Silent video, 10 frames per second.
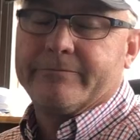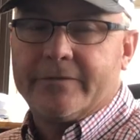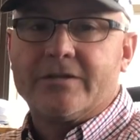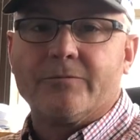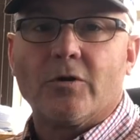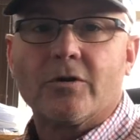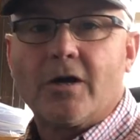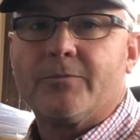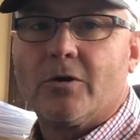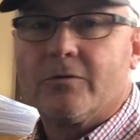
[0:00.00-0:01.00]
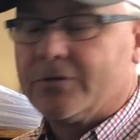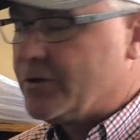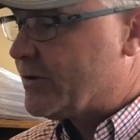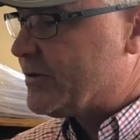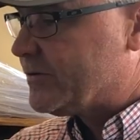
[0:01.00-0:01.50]
get some crops harvested
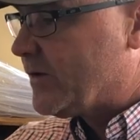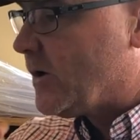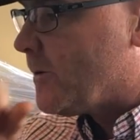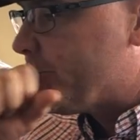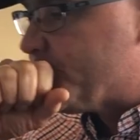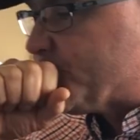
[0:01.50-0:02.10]
here this fall.